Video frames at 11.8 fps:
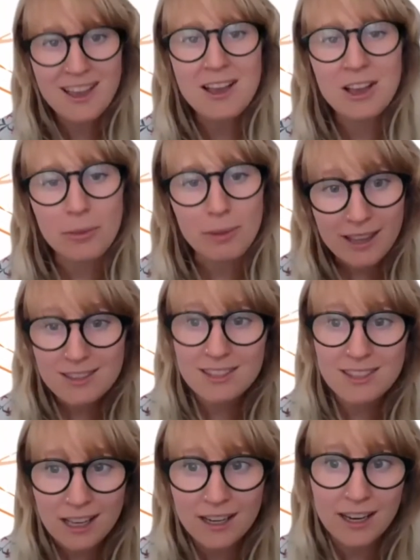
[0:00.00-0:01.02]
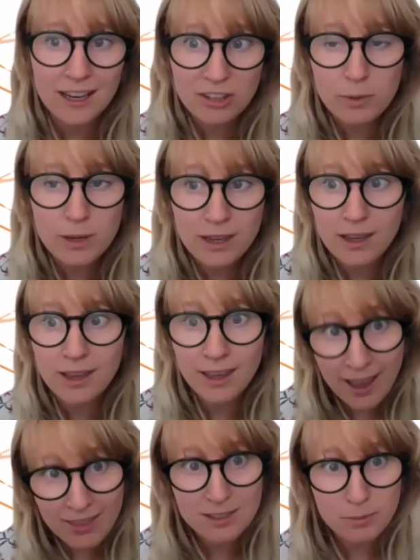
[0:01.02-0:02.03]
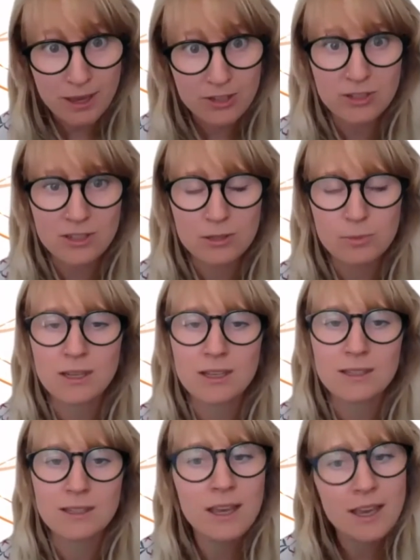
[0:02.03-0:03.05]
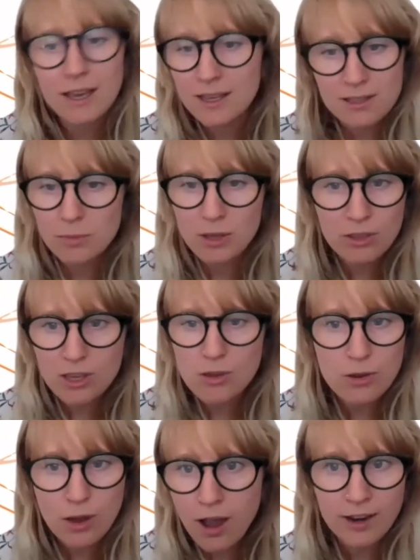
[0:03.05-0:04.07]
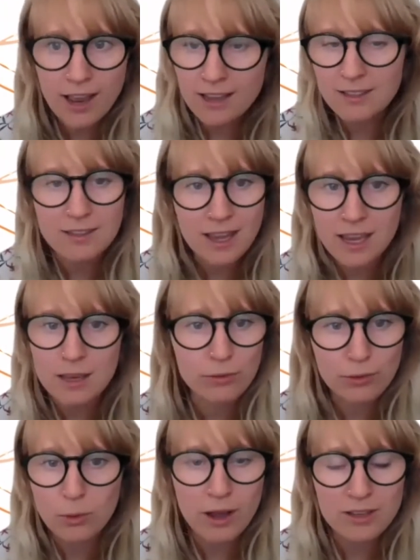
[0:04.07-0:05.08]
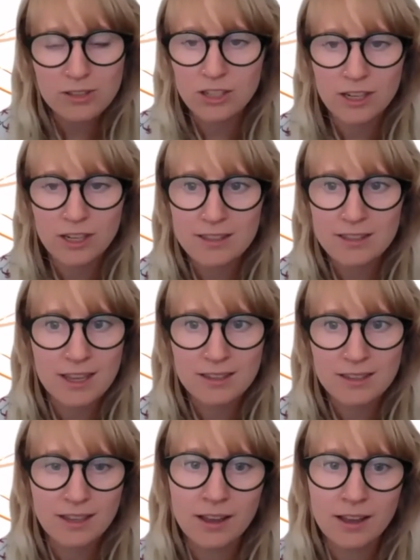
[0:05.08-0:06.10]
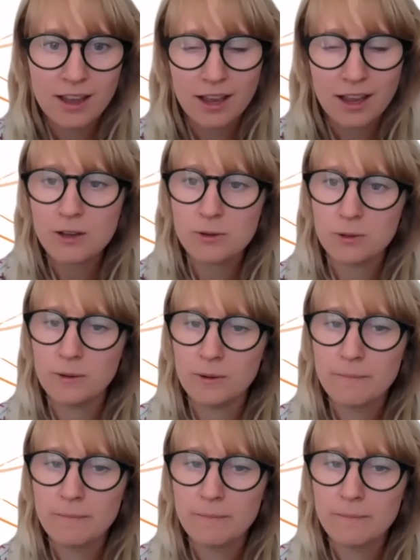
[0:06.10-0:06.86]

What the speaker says: coming into the clinic so we can get these measures, because it's something that you can't ascertain from questionnaire data alone.